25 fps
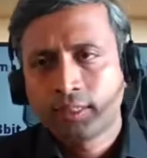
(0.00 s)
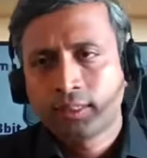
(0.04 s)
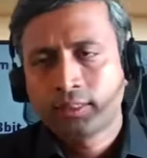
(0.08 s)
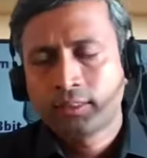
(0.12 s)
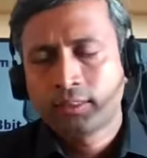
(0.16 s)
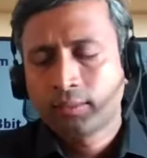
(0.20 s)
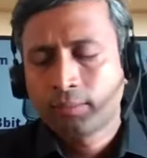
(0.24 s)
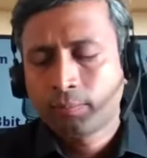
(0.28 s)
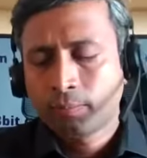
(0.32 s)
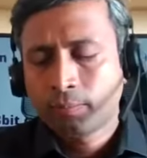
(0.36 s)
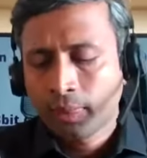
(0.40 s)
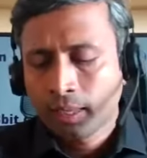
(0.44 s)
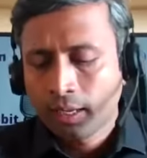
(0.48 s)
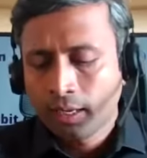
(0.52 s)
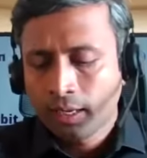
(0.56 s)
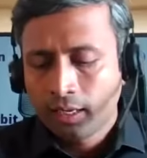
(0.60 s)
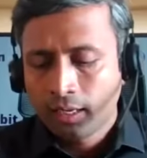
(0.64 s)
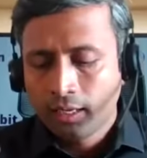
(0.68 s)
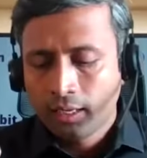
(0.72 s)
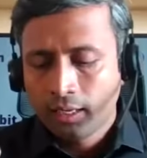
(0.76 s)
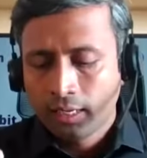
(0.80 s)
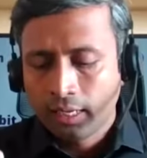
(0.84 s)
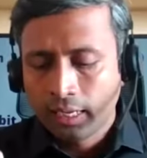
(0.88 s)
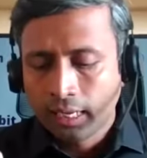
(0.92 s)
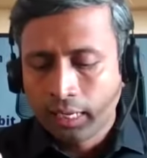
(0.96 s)
faster.
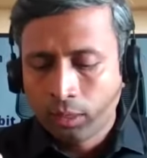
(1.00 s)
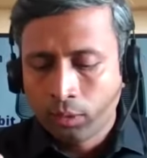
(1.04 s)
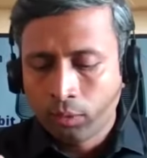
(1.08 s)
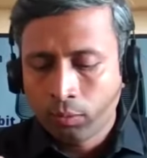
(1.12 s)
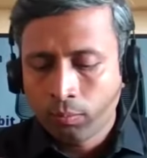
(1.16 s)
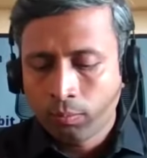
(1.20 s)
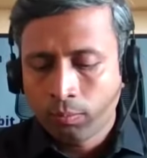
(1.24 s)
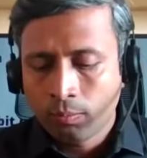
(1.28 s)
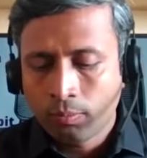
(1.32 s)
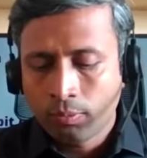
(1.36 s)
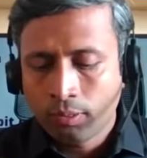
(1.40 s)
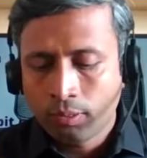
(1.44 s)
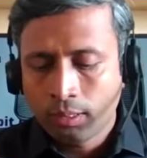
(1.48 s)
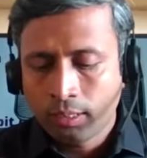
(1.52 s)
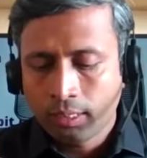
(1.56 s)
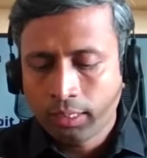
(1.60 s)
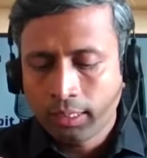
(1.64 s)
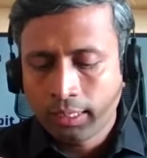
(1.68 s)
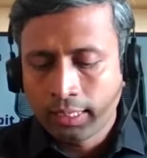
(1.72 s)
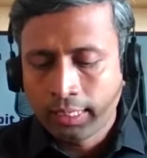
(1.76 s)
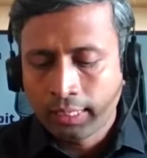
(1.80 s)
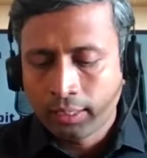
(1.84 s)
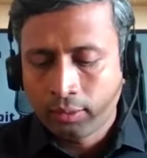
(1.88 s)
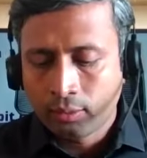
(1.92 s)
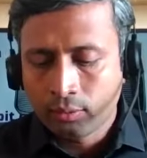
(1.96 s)
Now,
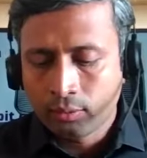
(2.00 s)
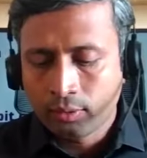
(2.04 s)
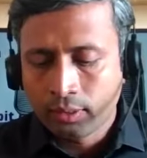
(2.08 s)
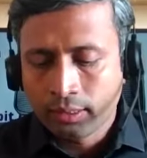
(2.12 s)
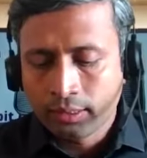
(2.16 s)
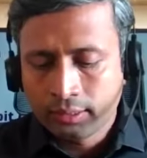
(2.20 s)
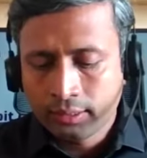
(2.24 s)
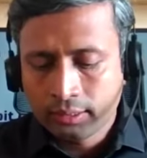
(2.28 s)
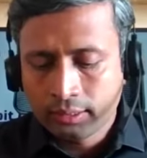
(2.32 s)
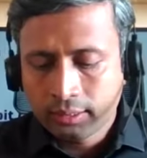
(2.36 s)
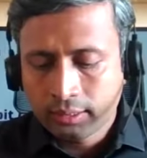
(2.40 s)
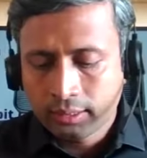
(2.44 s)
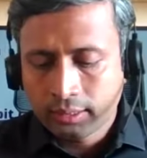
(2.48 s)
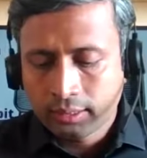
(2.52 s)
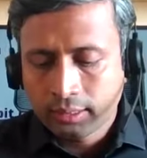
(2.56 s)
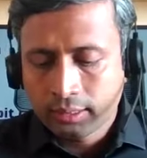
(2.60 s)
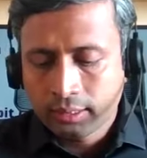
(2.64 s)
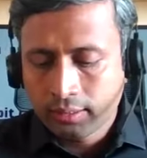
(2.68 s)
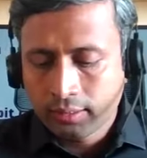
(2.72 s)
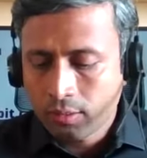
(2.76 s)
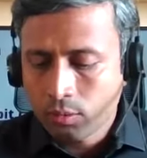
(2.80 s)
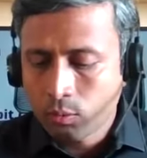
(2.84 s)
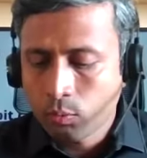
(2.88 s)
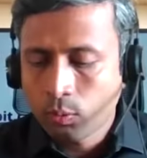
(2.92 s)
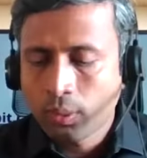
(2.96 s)
this
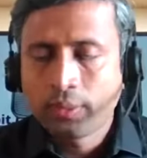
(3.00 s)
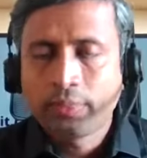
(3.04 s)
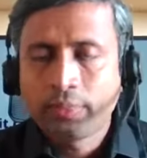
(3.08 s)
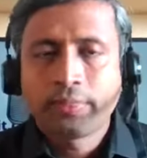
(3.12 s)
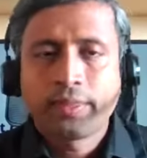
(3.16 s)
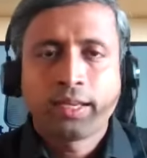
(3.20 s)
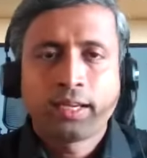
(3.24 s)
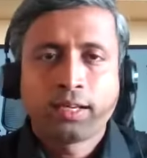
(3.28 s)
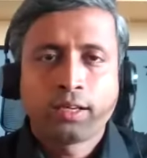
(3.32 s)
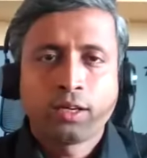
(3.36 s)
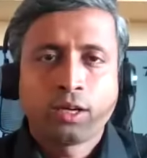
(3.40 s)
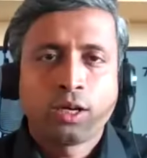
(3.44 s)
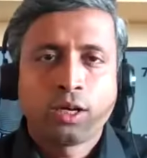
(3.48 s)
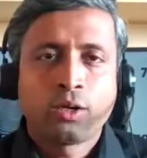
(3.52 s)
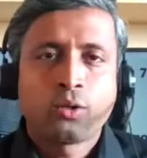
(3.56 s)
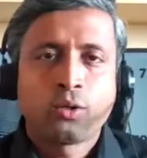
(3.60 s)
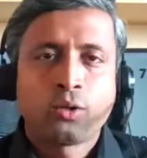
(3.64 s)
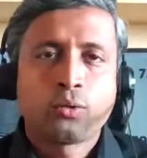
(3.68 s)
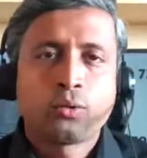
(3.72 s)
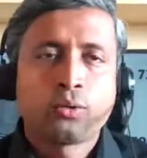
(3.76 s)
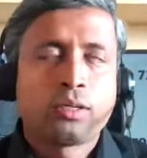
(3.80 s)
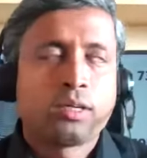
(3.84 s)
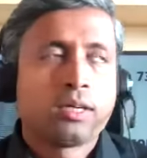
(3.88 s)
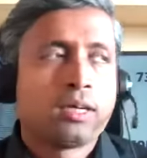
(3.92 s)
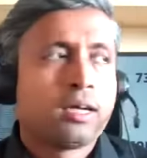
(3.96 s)
is one thing.
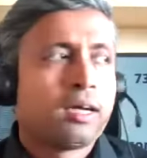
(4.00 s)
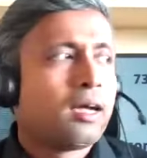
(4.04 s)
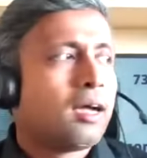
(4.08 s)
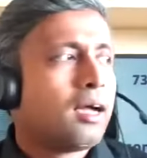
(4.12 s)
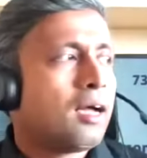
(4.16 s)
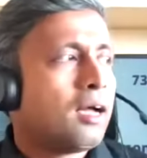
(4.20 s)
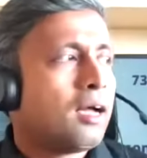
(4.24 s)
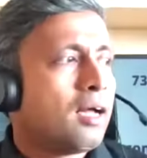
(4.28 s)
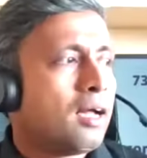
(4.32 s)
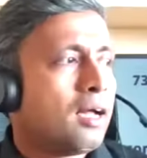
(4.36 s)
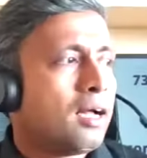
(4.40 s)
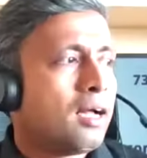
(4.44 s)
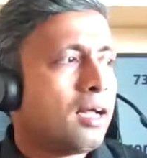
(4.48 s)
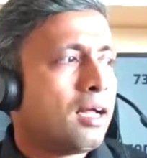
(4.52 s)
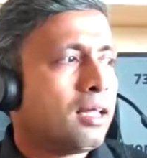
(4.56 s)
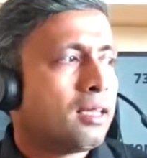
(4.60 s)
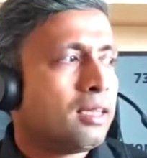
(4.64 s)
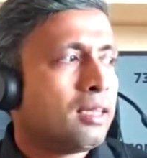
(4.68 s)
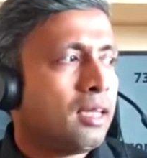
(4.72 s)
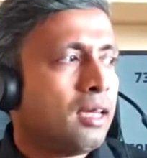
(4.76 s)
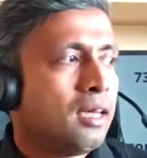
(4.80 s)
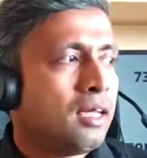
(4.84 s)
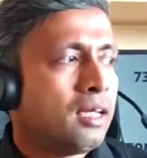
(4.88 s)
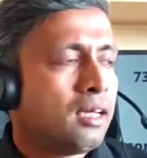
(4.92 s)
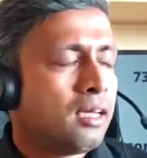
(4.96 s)
Now,
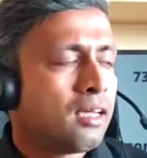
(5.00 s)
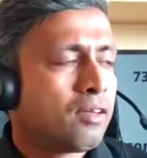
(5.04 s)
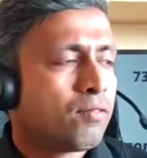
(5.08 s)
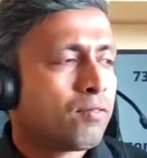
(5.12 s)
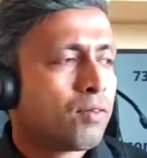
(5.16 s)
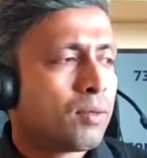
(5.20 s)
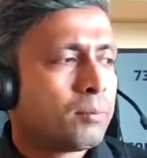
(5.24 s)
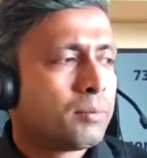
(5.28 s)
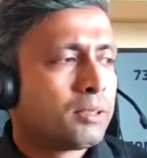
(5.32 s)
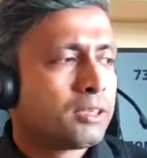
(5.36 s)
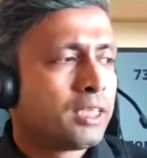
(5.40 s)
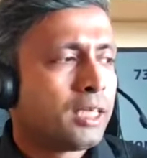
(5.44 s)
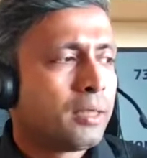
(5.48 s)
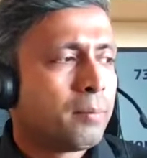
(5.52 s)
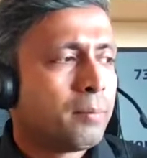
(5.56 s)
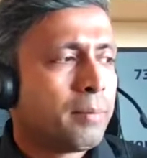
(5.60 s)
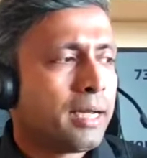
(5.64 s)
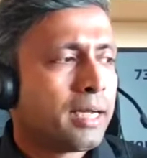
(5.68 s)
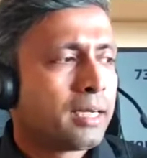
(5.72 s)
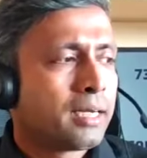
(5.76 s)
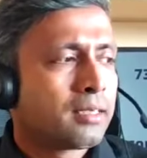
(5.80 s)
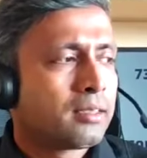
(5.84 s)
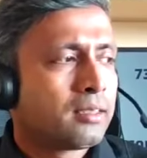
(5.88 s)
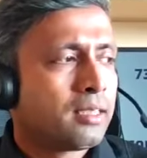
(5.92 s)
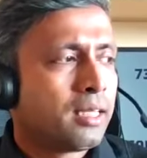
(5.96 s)
the learning from the
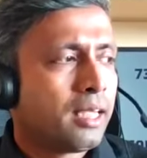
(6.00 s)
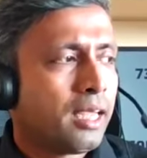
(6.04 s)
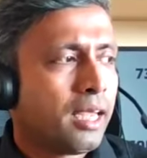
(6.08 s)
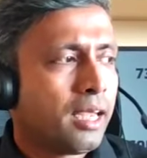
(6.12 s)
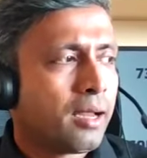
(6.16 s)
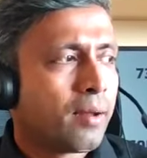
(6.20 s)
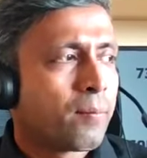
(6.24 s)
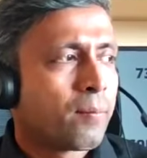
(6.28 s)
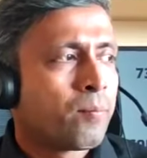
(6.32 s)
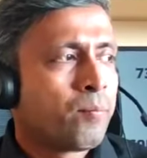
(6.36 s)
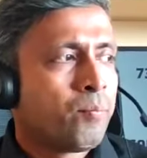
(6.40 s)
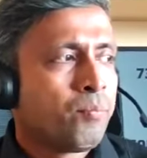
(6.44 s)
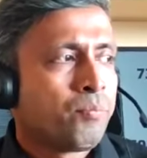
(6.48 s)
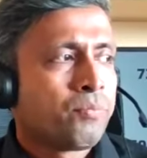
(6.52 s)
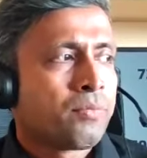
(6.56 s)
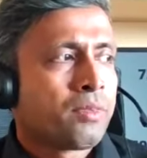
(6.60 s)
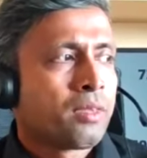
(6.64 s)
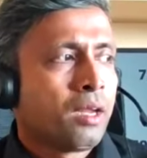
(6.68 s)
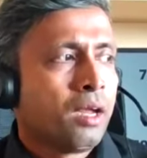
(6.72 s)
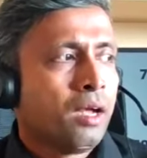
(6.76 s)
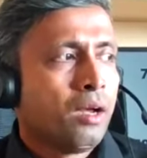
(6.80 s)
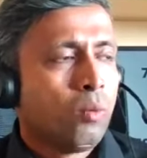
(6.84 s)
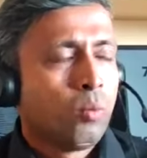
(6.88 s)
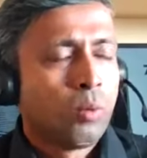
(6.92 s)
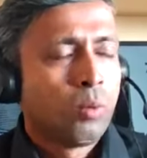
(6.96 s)
setback thing.
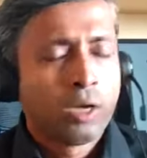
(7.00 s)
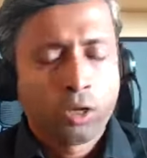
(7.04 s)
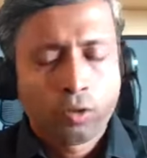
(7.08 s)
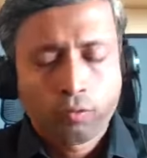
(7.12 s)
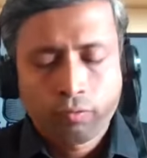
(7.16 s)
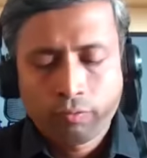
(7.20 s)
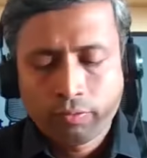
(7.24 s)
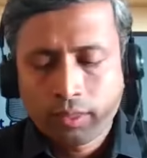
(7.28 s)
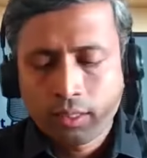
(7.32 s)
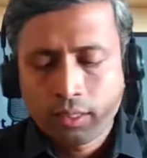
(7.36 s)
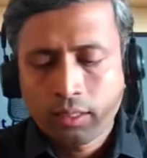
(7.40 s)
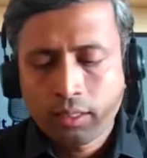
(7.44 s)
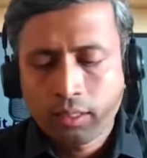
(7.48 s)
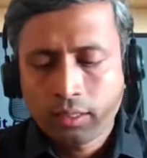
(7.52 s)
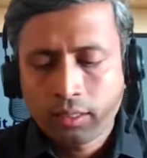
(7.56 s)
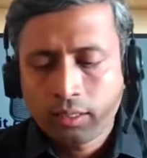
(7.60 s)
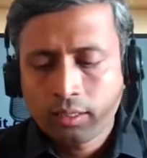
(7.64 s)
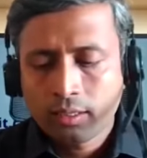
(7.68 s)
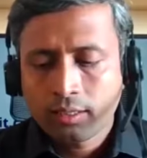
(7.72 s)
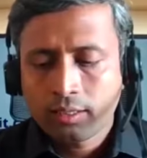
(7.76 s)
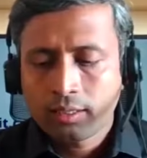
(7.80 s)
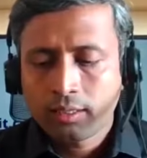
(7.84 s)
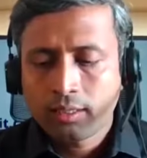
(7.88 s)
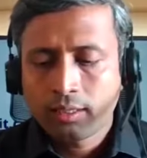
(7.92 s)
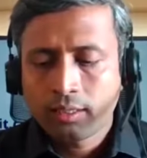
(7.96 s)
One of
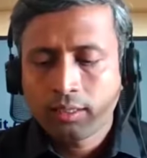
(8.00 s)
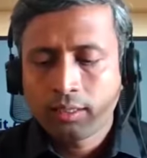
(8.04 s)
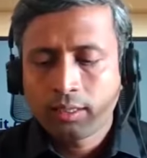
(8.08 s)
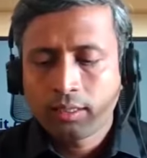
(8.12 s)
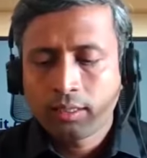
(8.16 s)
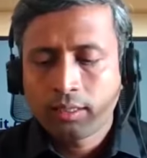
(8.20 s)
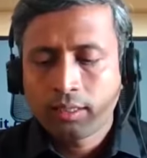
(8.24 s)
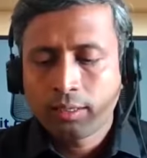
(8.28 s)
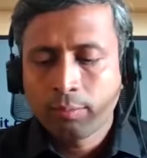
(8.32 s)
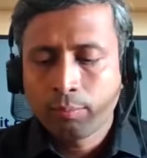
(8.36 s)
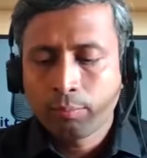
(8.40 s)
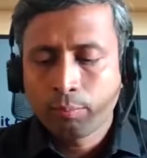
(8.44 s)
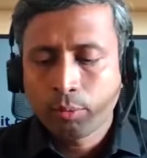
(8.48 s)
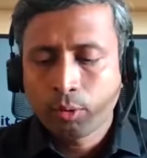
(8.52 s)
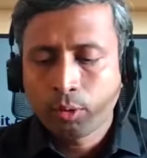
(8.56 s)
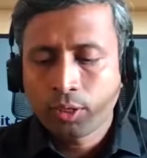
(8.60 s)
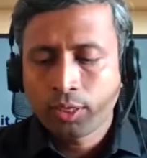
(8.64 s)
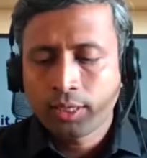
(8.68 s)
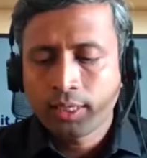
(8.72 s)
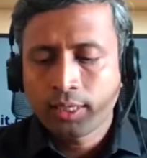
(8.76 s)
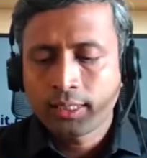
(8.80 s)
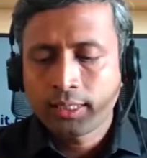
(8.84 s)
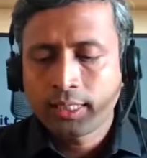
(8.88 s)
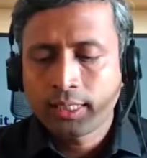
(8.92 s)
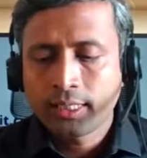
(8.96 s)
the
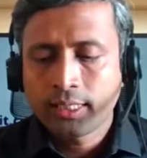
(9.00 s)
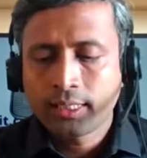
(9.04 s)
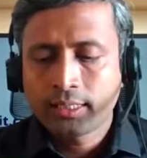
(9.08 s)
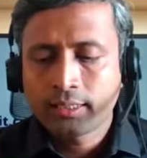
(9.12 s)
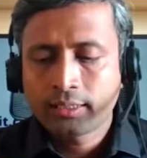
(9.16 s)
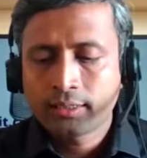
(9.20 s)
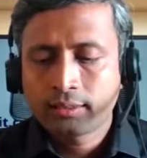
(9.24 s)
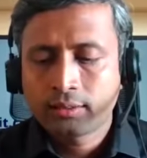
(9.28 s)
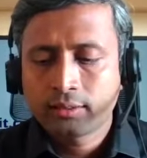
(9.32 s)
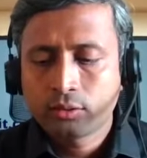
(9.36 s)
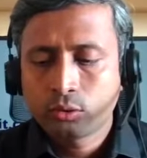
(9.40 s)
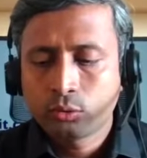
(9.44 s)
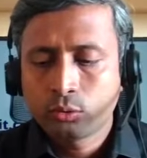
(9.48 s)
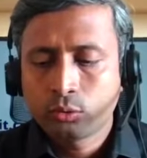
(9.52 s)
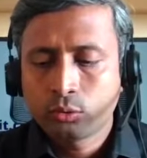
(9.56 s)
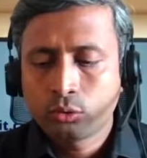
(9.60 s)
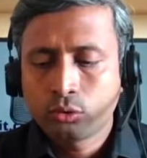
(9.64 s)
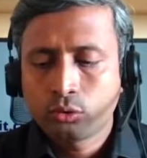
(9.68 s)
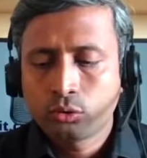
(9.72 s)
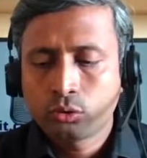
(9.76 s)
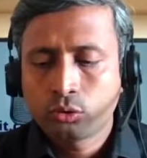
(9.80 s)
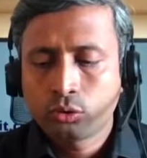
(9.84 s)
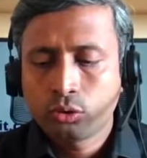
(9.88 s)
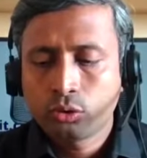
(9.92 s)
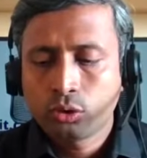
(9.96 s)
important thing is you
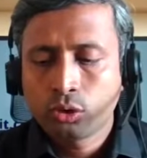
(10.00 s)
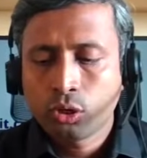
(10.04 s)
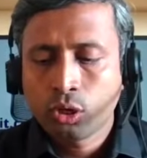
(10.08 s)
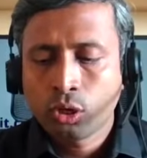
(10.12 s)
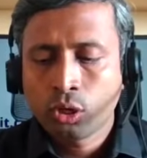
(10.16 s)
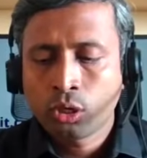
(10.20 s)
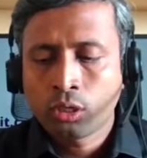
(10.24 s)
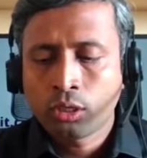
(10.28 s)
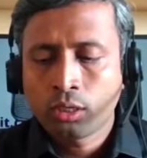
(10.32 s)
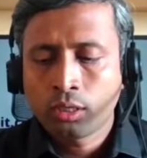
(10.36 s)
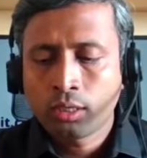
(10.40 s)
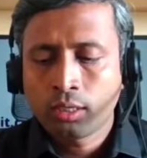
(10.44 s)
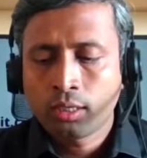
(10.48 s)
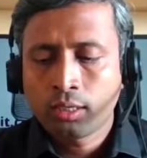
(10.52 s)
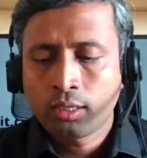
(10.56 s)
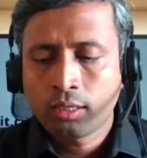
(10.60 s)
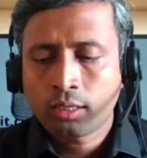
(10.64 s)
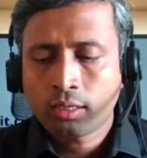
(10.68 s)
should not